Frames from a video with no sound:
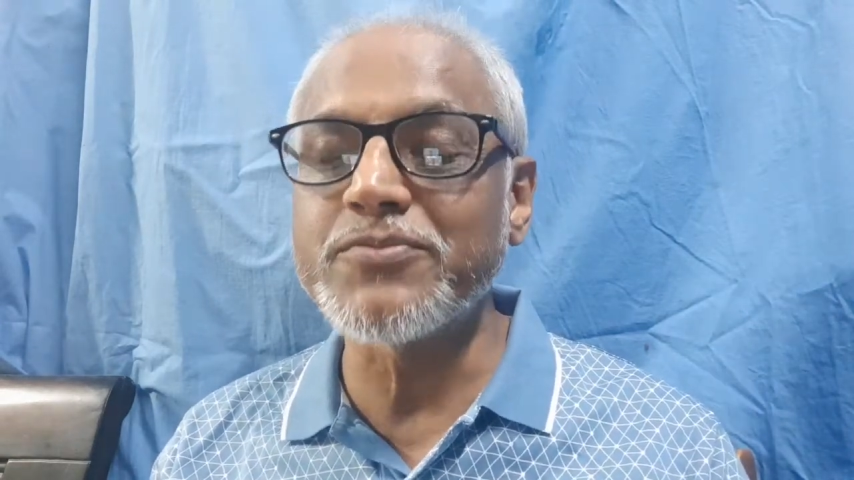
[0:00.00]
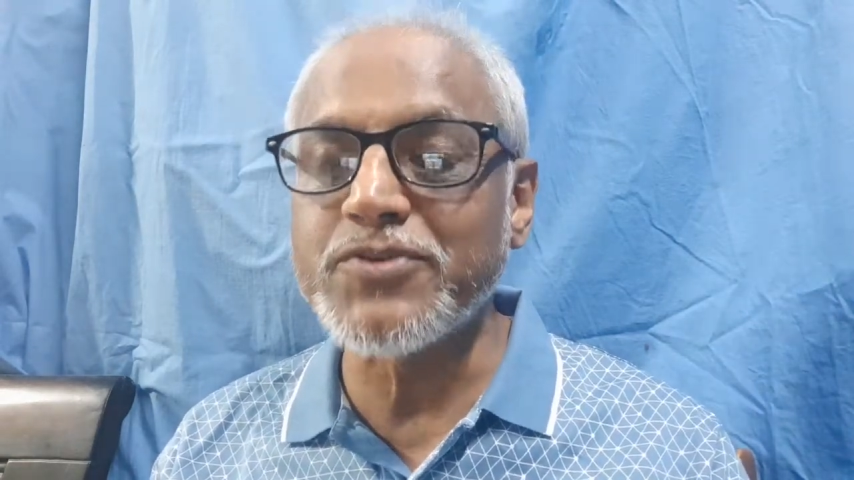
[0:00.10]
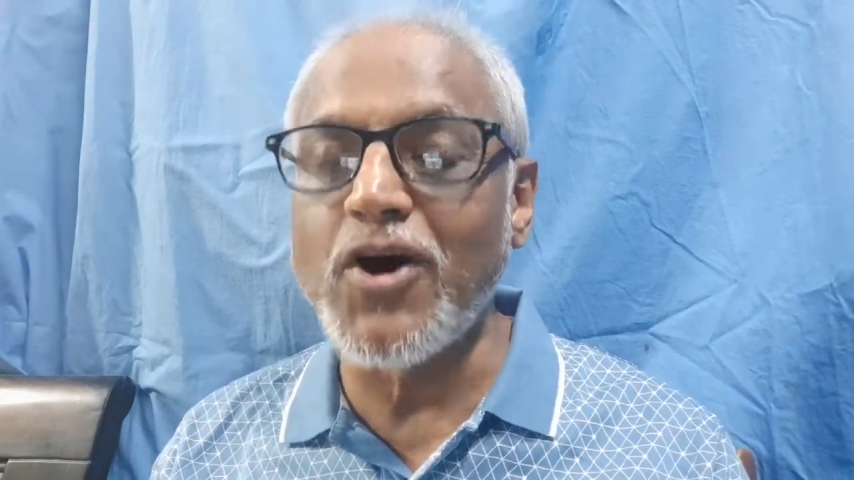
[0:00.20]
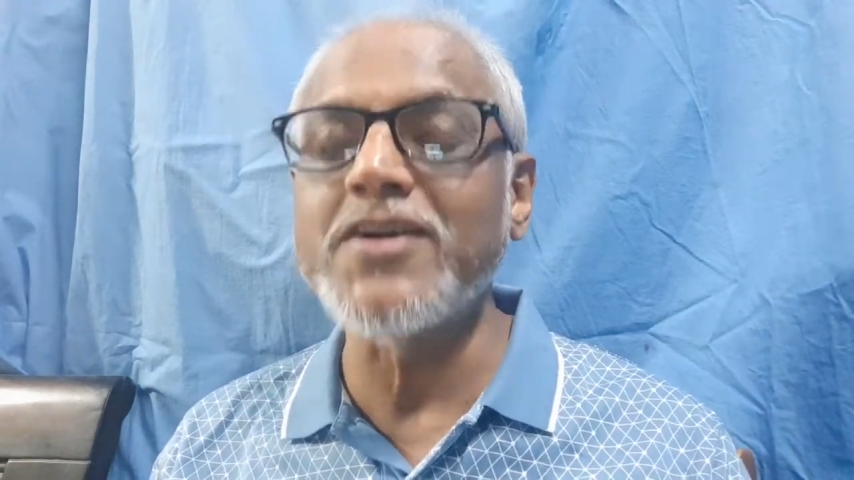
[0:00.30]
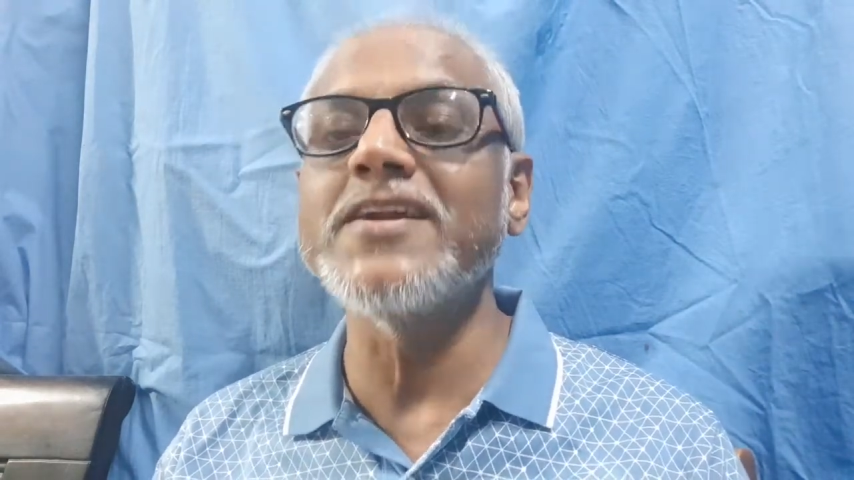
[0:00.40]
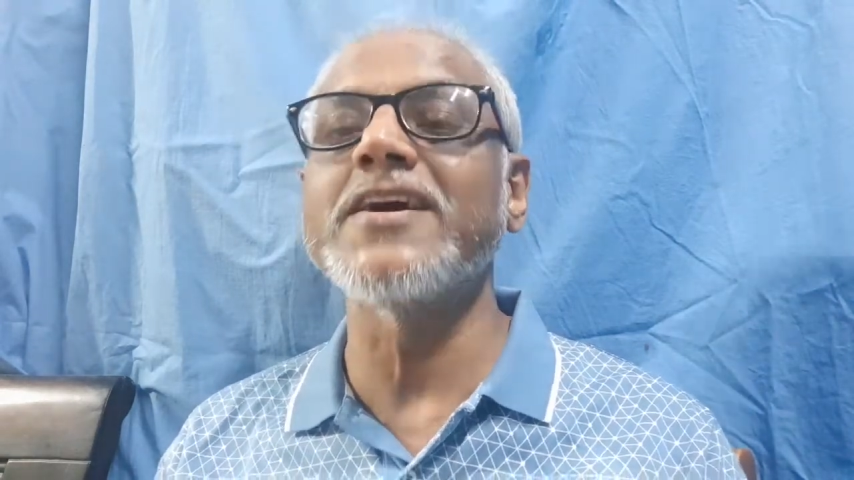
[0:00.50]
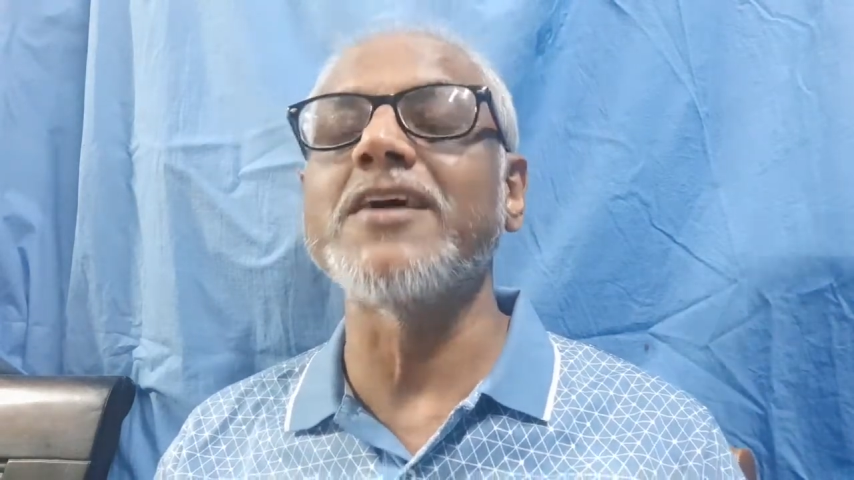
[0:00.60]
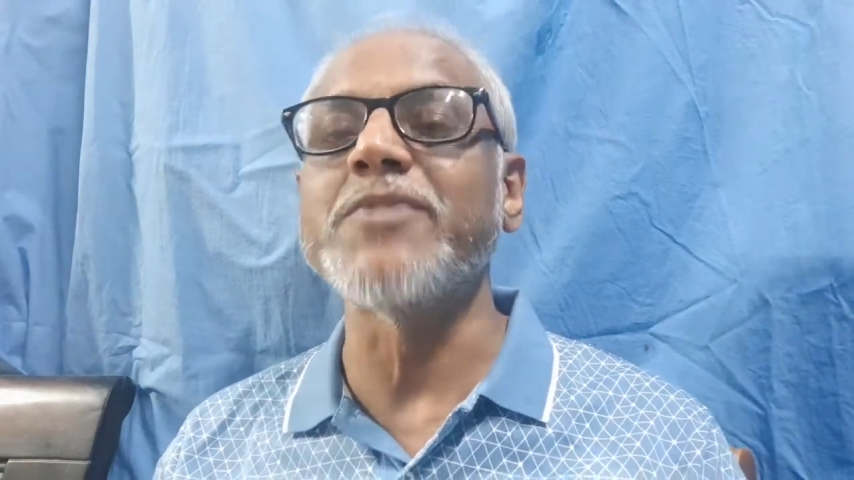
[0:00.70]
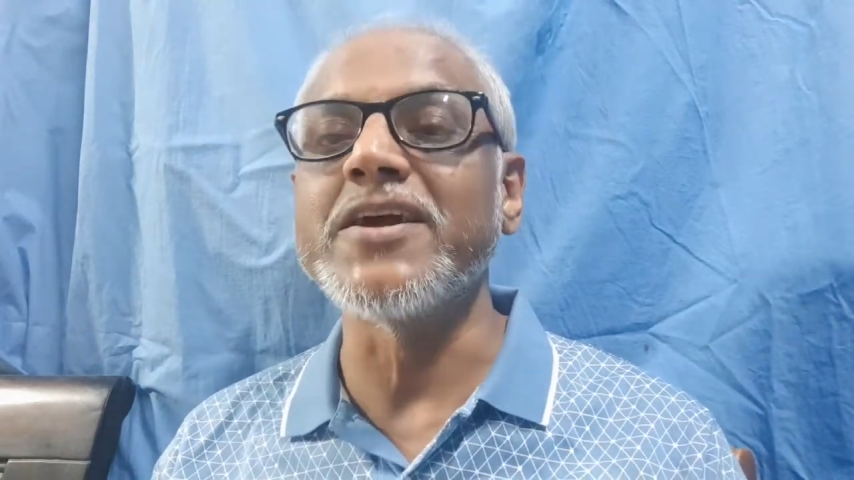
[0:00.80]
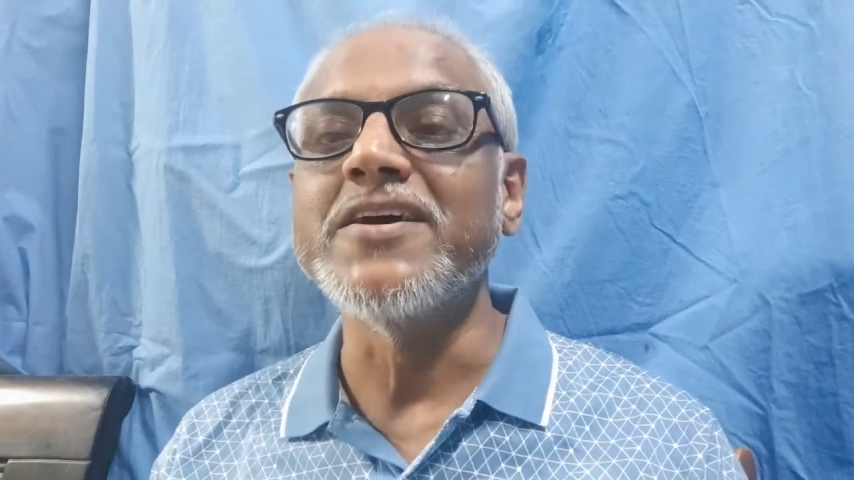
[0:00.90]
shortly
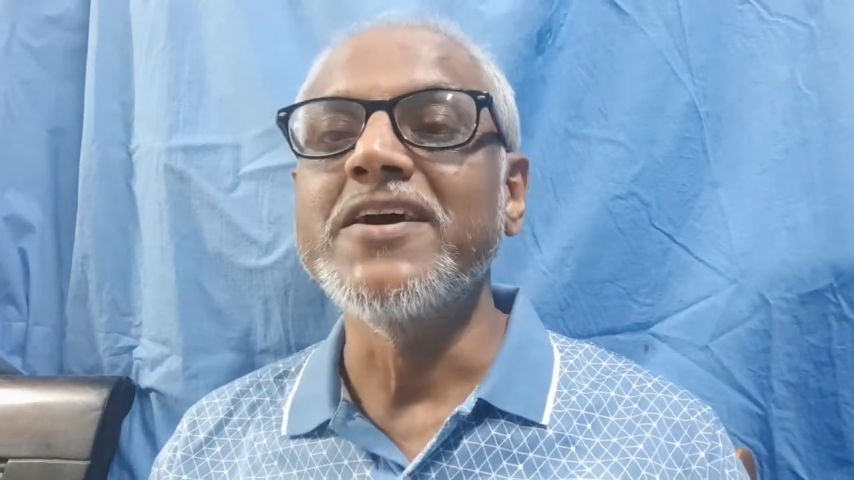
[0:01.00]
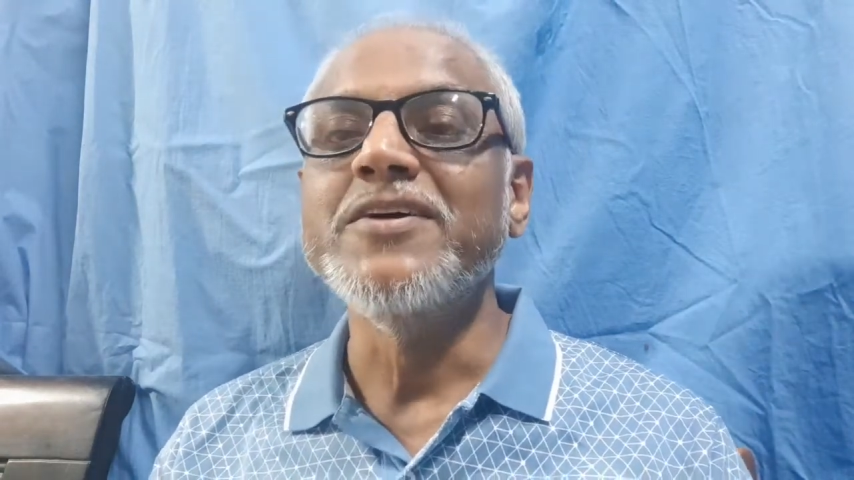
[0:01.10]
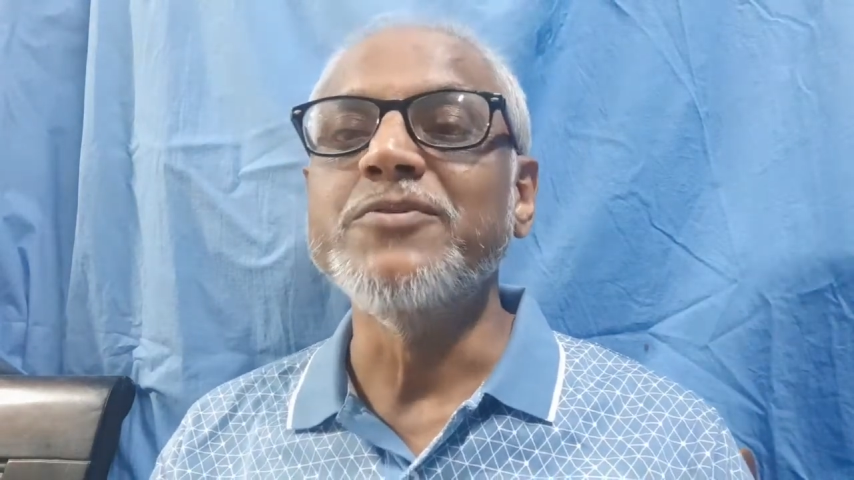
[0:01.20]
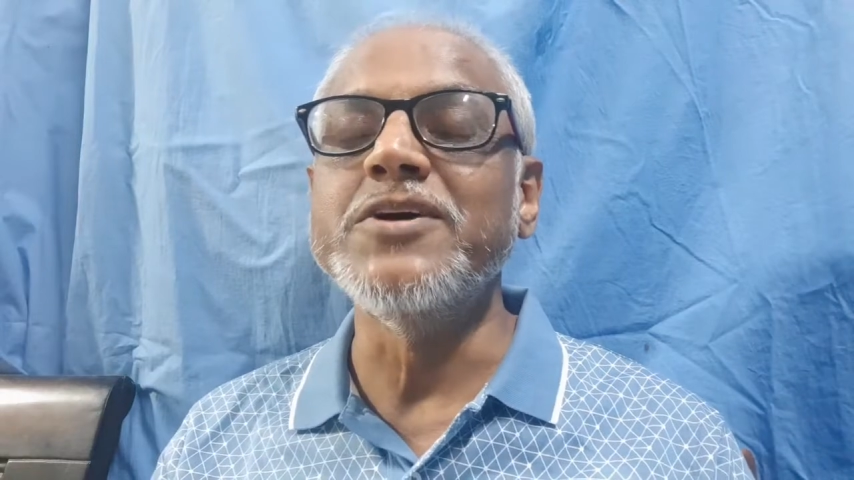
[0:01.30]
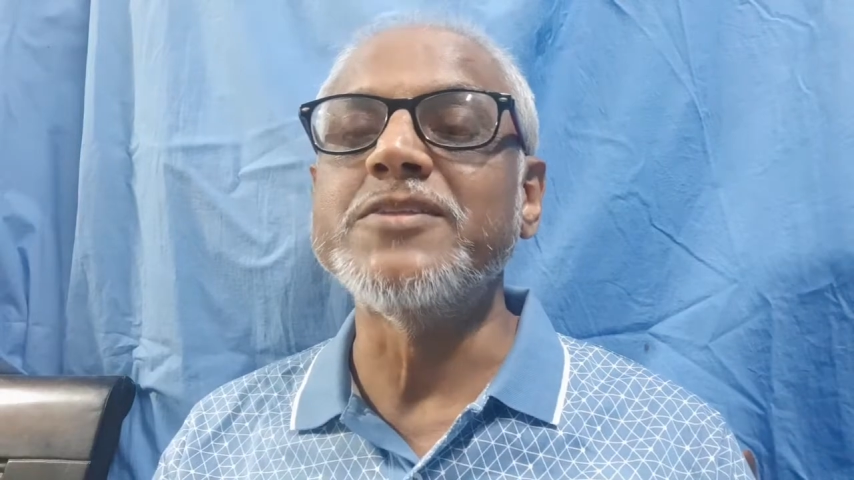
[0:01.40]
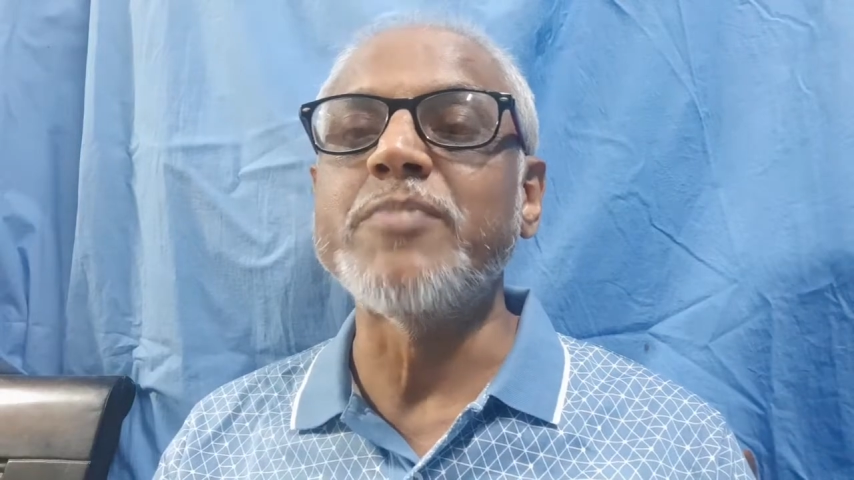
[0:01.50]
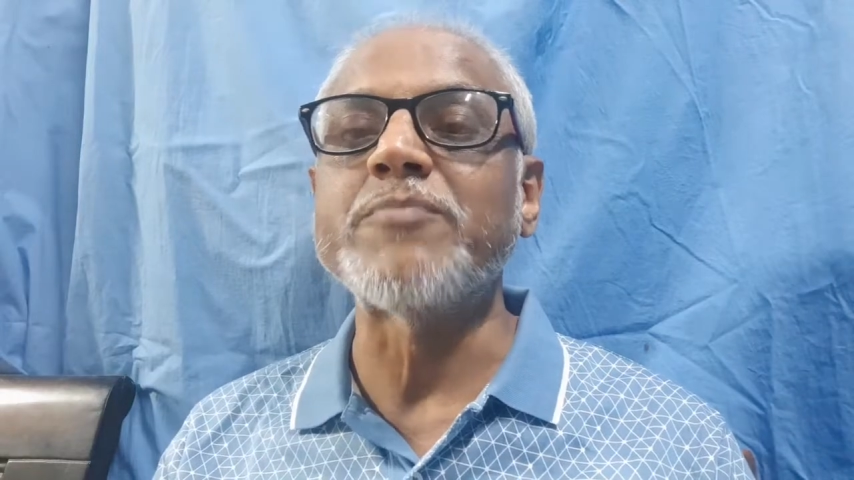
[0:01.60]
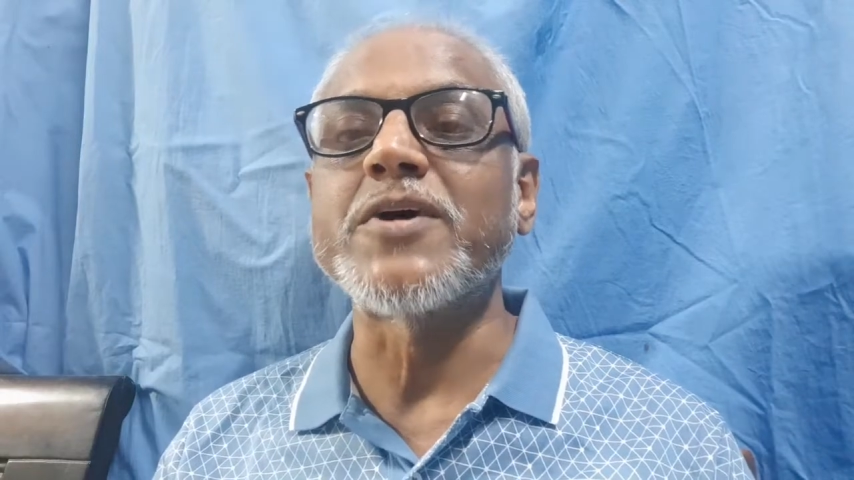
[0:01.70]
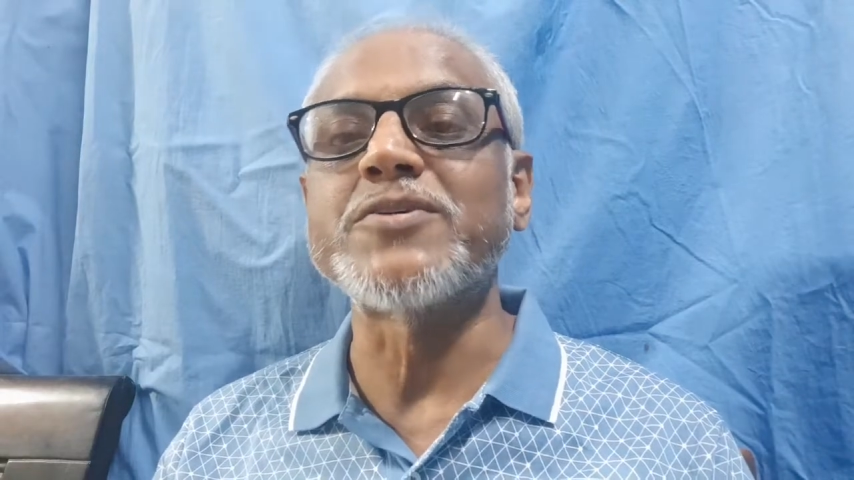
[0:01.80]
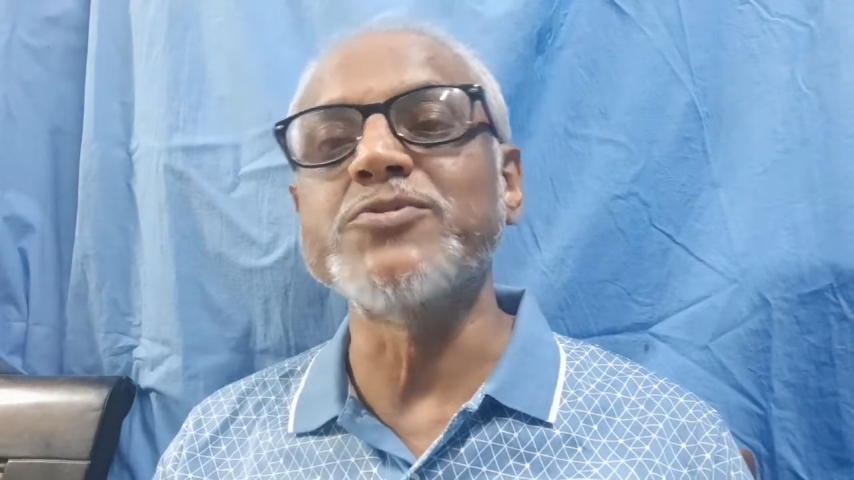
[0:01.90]
coming with
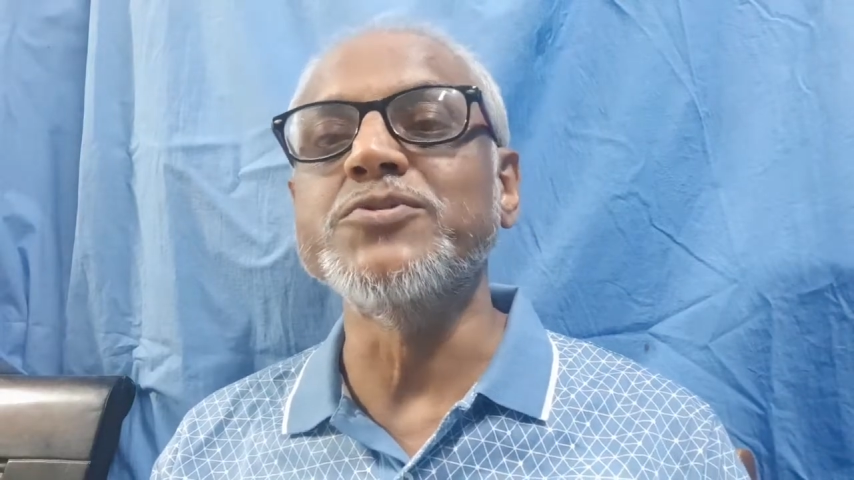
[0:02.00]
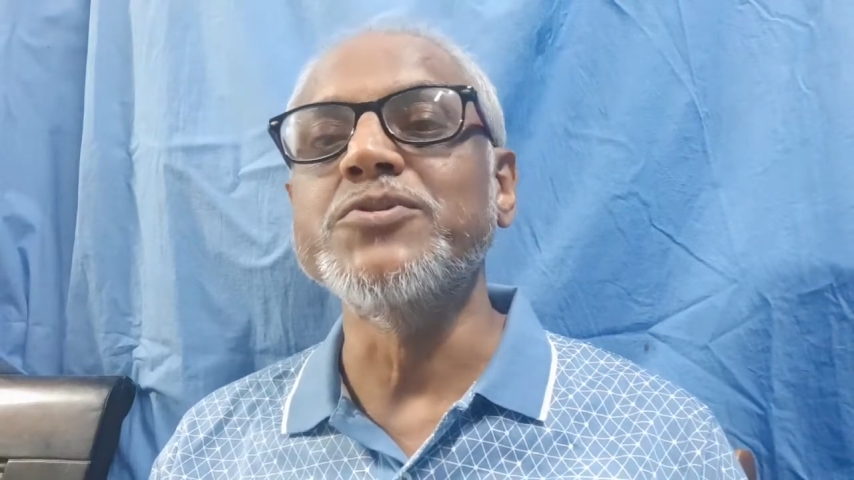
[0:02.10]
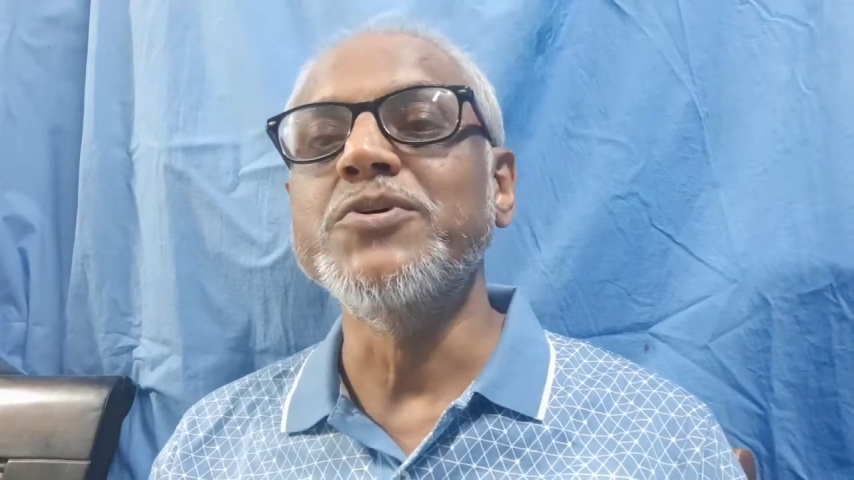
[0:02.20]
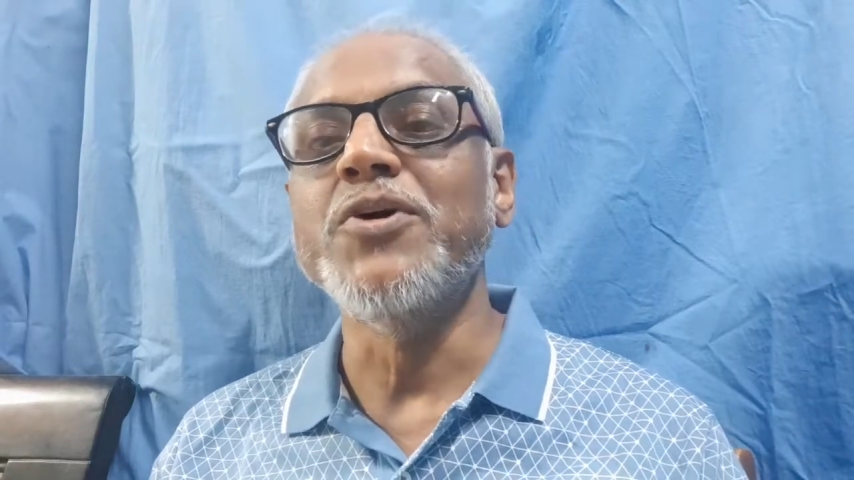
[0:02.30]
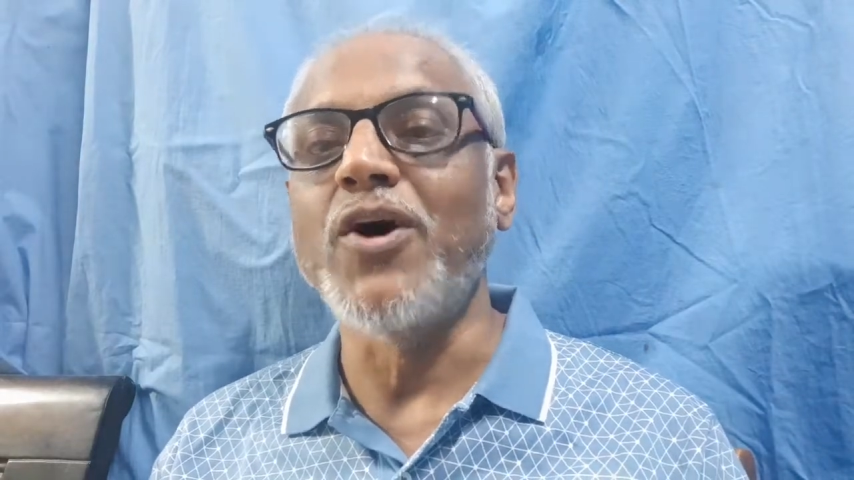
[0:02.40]
paper 2